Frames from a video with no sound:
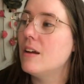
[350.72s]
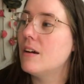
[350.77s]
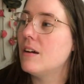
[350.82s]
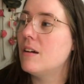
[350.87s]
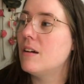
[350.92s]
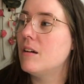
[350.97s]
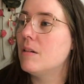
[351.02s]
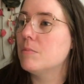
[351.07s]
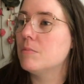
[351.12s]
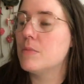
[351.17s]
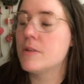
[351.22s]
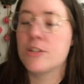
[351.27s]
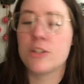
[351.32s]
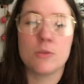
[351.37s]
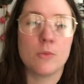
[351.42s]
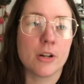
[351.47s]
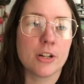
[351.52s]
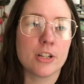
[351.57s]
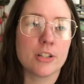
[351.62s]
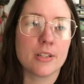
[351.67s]
Um, but
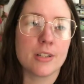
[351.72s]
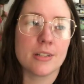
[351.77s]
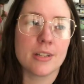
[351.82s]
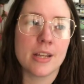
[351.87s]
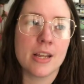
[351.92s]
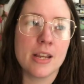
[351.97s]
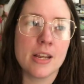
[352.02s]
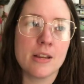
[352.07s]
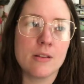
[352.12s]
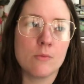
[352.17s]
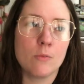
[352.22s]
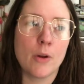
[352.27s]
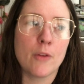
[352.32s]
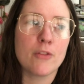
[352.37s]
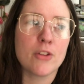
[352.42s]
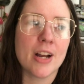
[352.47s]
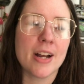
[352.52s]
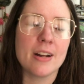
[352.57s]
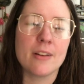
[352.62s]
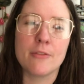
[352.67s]
she watches us eat. We've
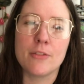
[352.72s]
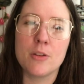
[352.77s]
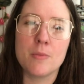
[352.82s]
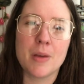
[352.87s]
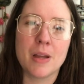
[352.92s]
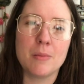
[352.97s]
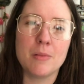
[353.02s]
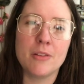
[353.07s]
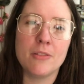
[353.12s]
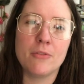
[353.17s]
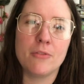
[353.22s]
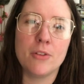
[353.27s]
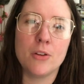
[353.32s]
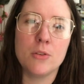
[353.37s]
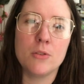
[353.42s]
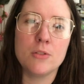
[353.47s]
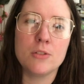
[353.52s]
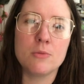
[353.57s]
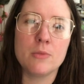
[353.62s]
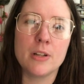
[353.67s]
tried a few baby
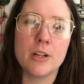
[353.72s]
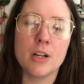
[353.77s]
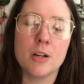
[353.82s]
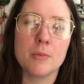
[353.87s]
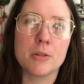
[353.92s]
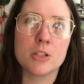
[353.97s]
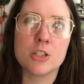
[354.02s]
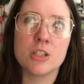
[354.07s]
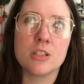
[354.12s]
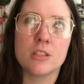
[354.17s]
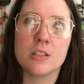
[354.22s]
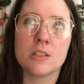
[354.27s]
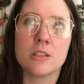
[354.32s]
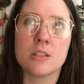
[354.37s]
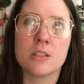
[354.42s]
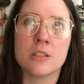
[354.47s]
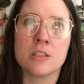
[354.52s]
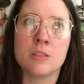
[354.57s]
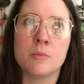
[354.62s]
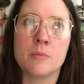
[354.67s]
foods with her, but she just
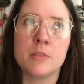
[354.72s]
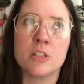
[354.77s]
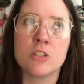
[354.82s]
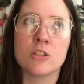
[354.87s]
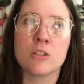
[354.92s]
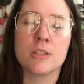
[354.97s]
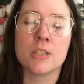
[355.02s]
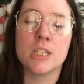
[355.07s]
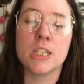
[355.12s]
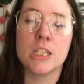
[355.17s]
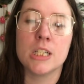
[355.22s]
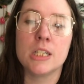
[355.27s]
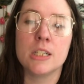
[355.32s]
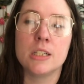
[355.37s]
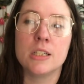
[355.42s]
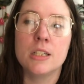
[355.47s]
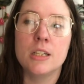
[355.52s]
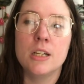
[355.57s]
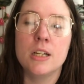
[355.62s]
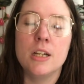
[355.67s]
doesn't seem interested in
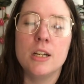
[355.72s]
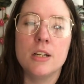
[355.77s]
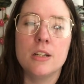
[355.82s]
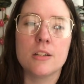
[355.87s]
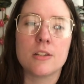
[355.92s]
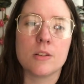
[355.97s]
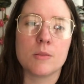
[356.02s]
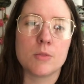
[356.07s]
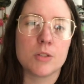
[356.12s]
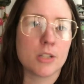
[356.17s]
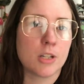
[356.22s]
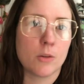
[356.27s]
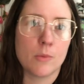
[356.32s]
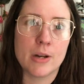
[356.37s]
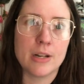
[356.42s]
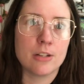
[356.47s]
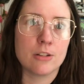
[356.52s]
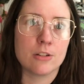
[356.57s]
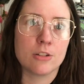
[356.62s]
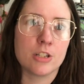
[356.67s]
it. So I'm just gonna
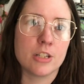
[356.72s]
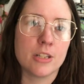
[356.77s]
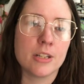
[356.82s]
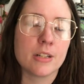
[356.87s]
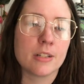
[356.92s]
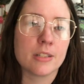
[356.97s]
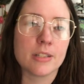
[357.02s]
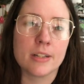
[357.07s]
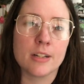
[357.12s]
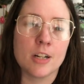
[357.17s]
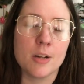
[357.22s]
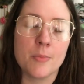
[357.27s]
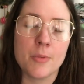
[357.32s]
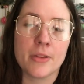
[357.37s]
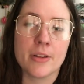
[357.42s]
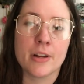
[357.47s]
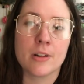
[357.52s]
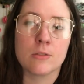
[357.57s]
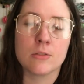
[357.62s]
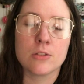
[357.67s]
wait till she can sit up
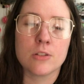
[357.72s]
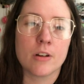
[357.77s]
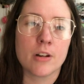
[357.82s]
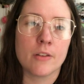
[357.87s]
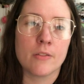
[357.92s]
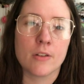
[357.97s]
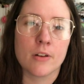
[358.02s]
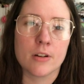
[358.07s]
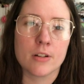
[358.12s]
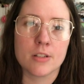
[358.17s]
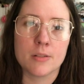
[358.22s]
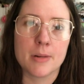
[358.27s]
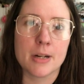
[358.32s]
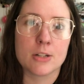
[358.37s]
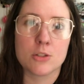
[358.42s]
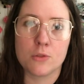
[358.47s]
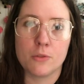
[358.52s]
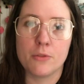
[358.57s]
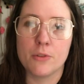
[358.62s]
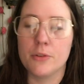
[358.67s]
and then I'll start giving her some
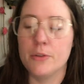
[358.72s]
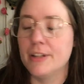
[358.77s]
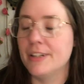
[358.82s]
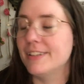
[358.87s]
actual food.